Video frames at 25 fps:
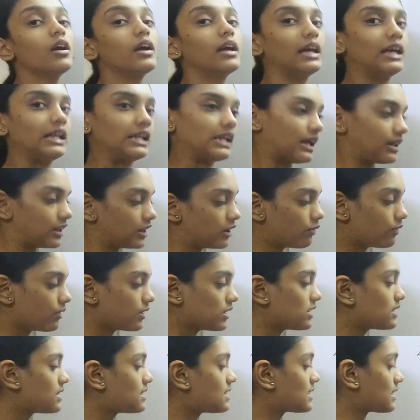In other
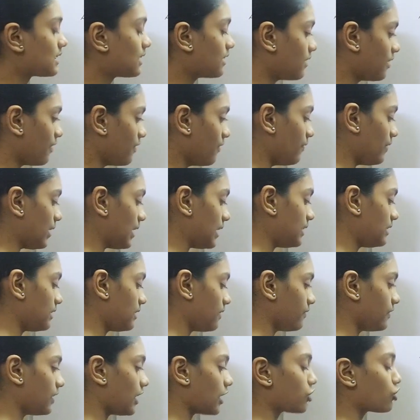words, when
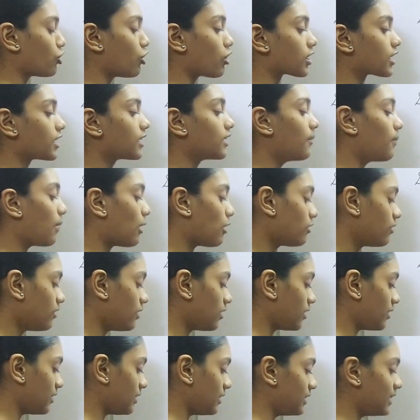we are
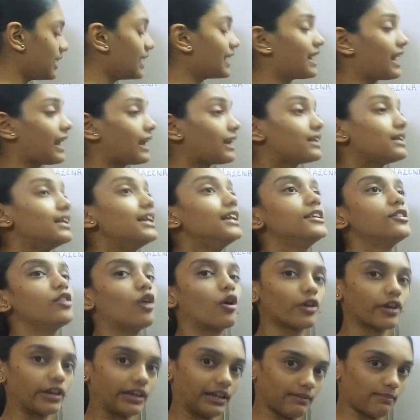directly
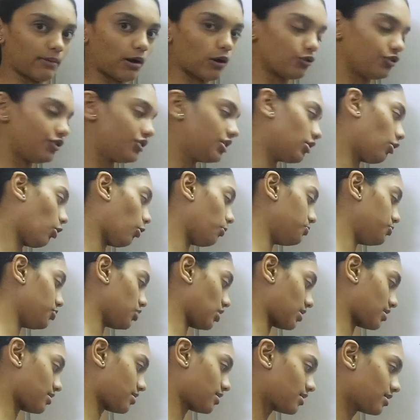talking about the
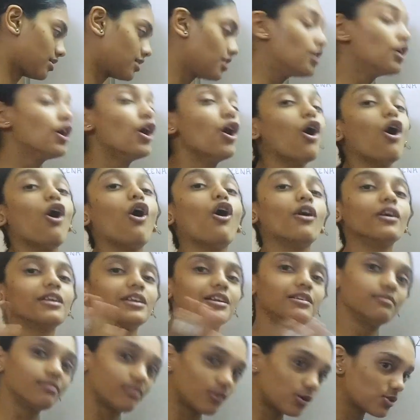object. Or
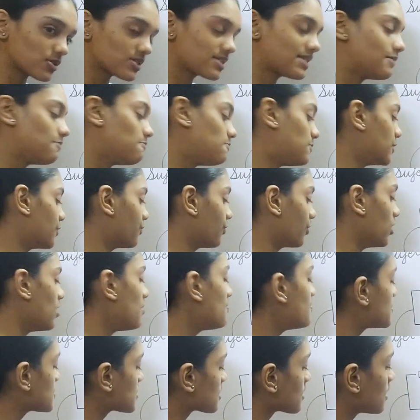in more simpler
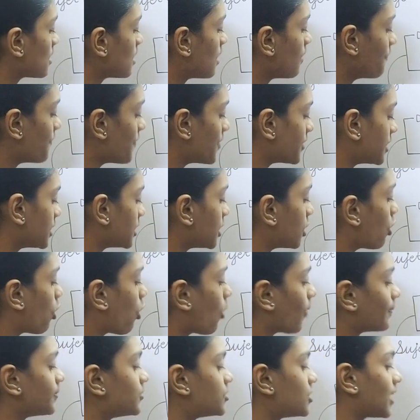verbs, when the
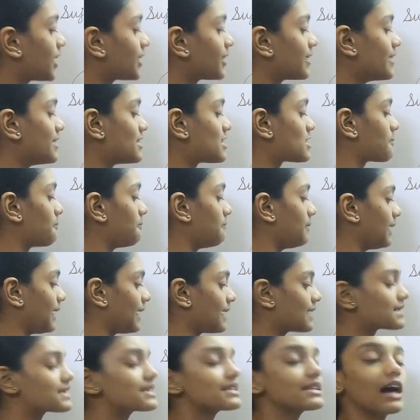object is
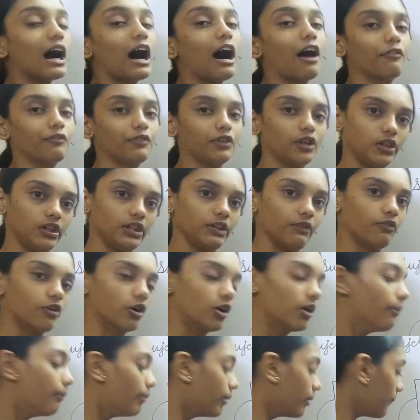placed after the
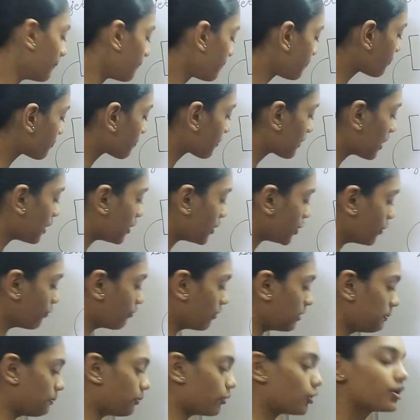verb, you
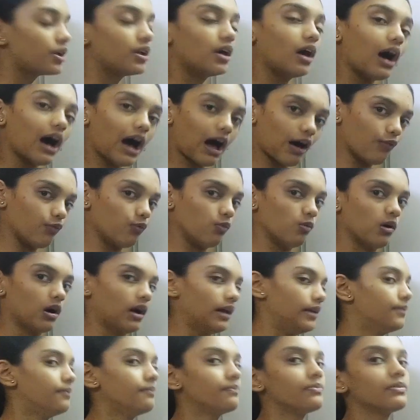will put avoir.